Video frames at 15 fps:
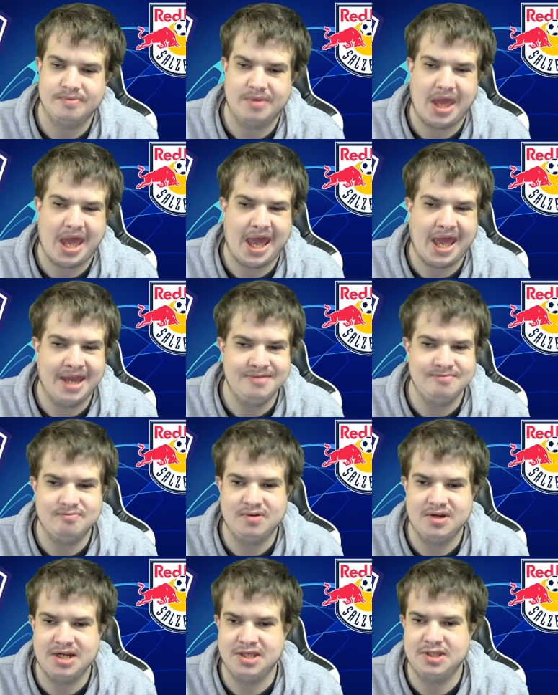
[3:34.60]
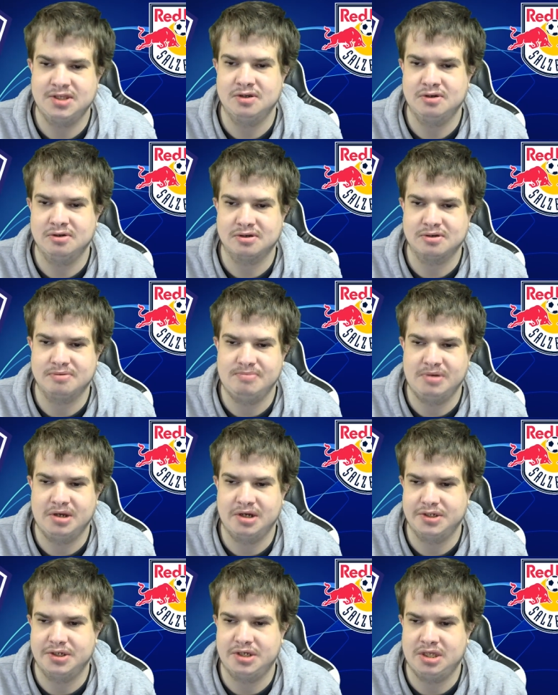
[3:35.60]
I ain't really took
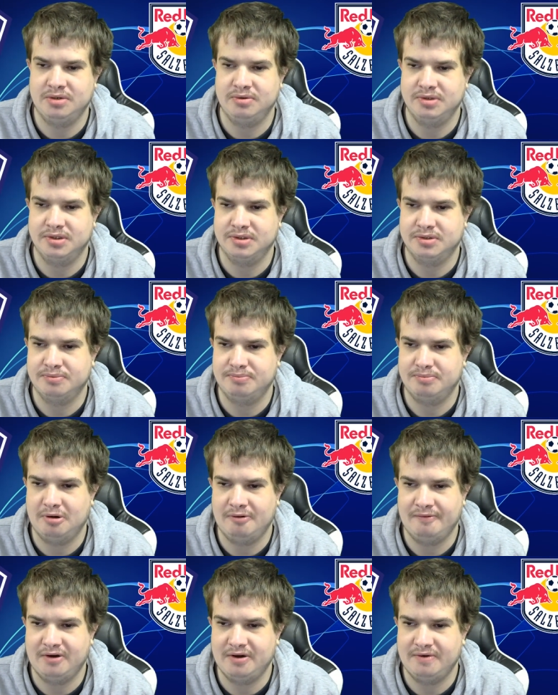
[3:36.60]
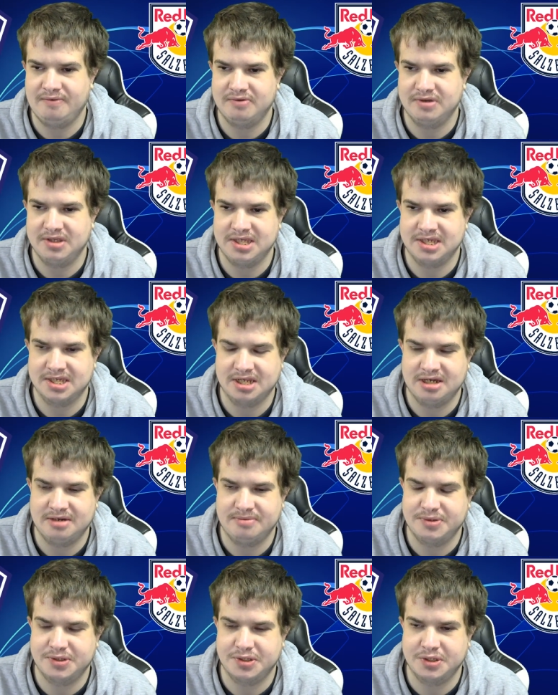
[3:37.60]
much notice of either of these
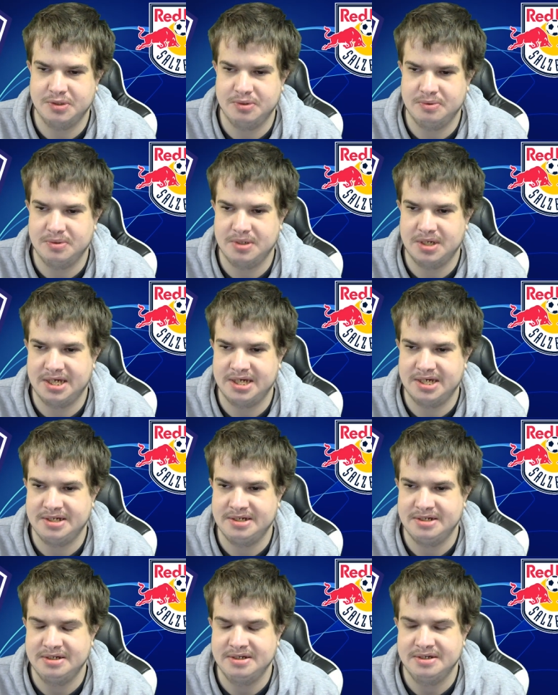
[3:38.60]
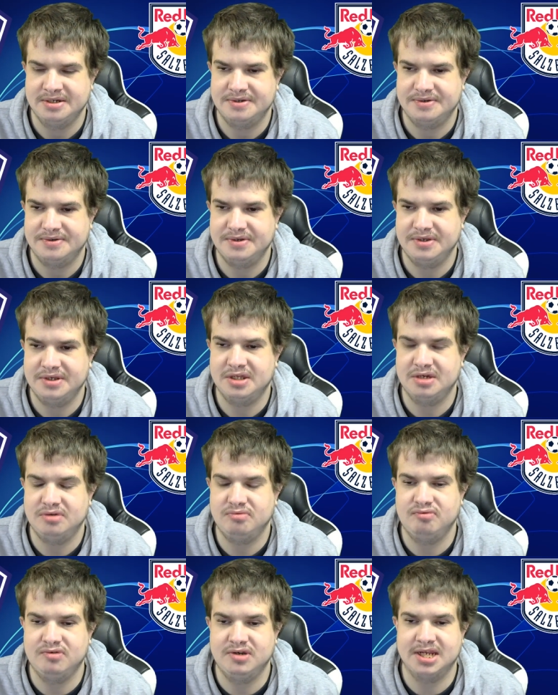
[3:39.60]
clubs to, uh, you know,
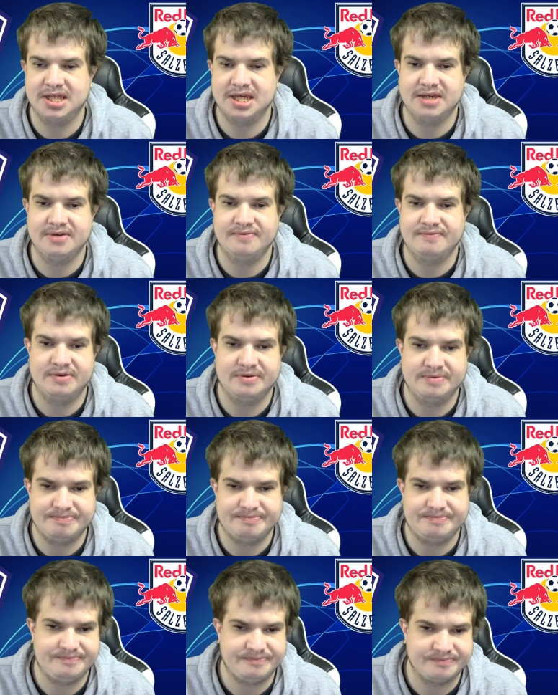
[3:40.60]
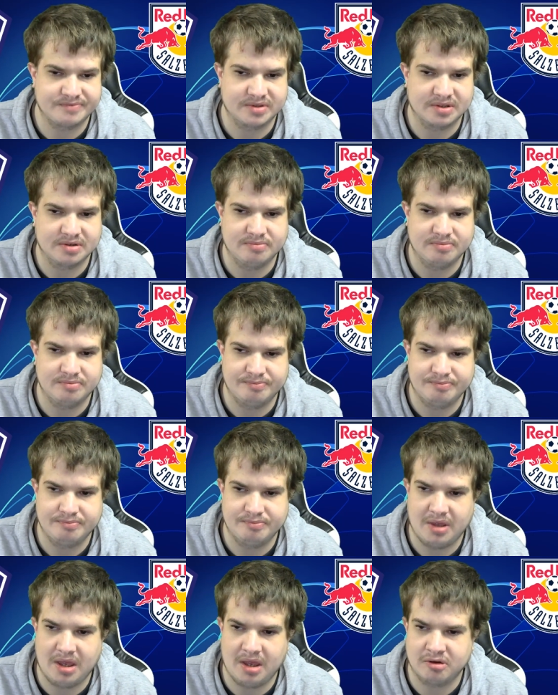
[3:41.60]
really give a,
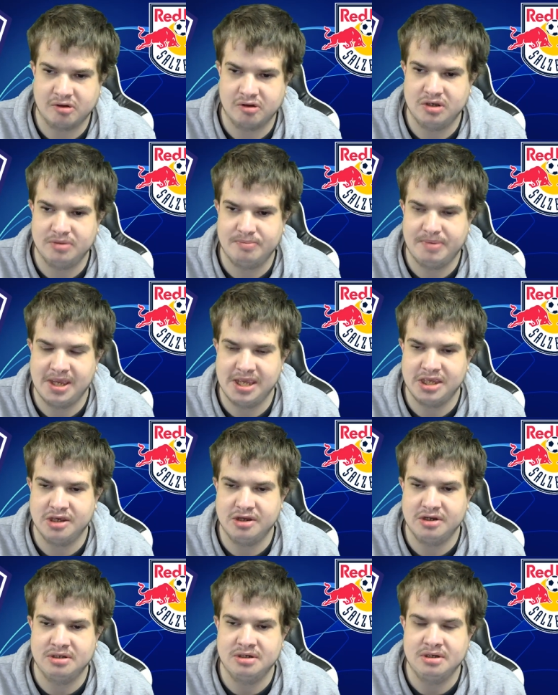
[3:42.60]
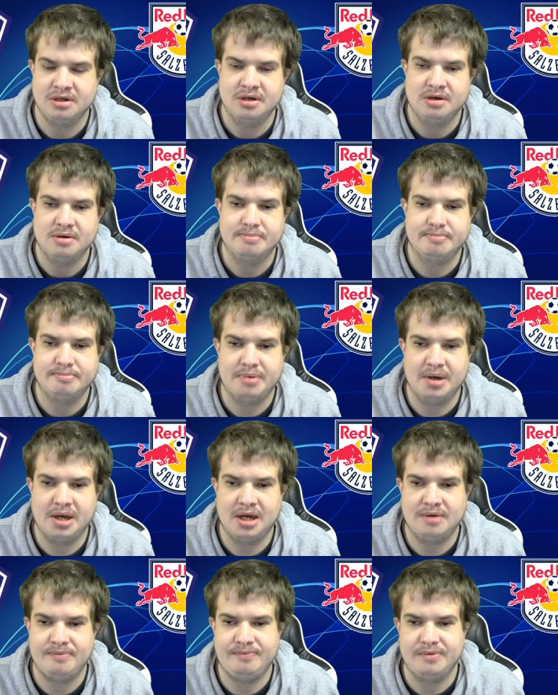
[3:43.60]
a good opinion.
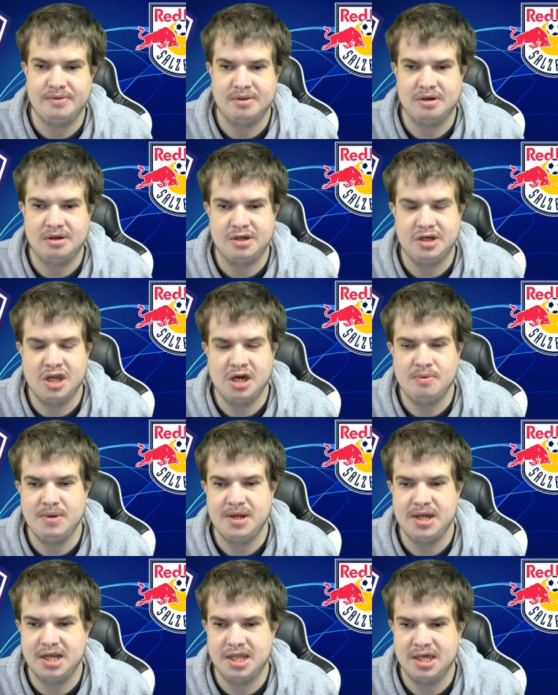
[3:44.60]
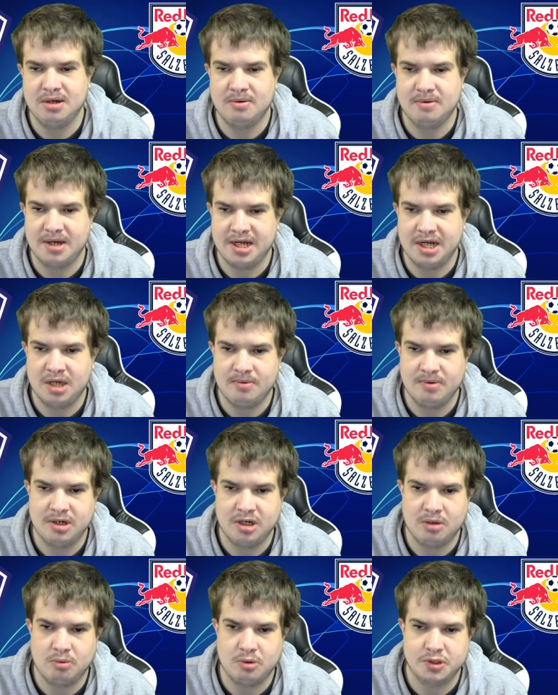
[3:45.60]
But knowing Lille and knowing
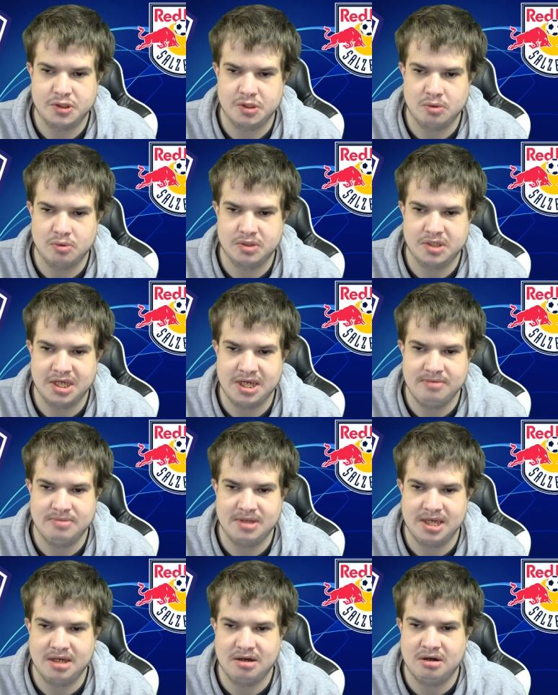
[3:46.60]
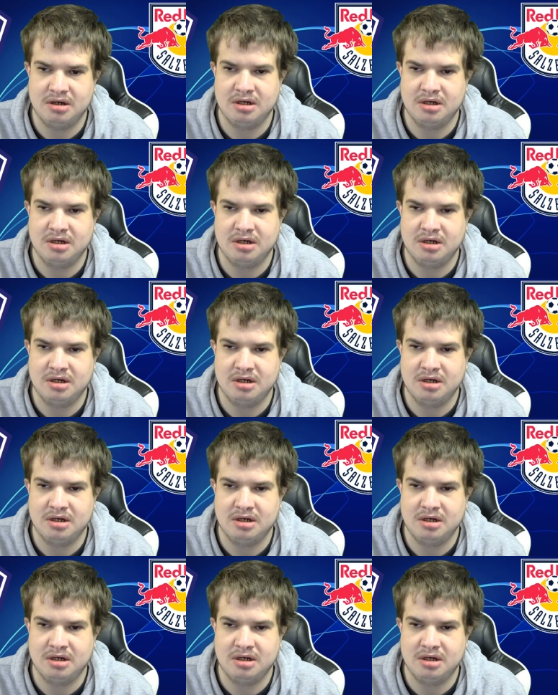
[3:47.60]
know what sort of team they are,